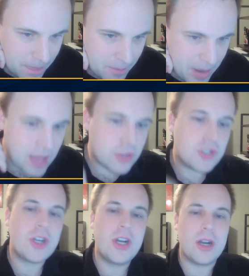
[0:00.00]
Miles
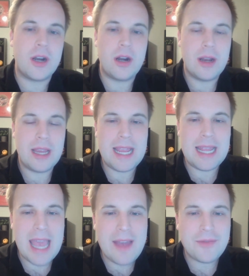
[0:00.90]
Turner in
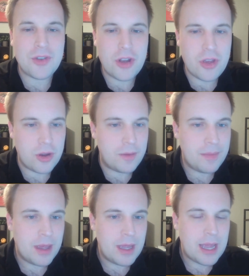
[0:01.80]
the afternoon
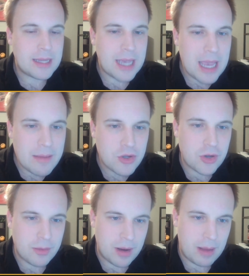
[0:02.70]
has a
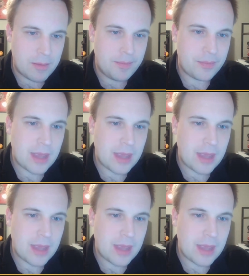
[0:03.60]
hamstring problem.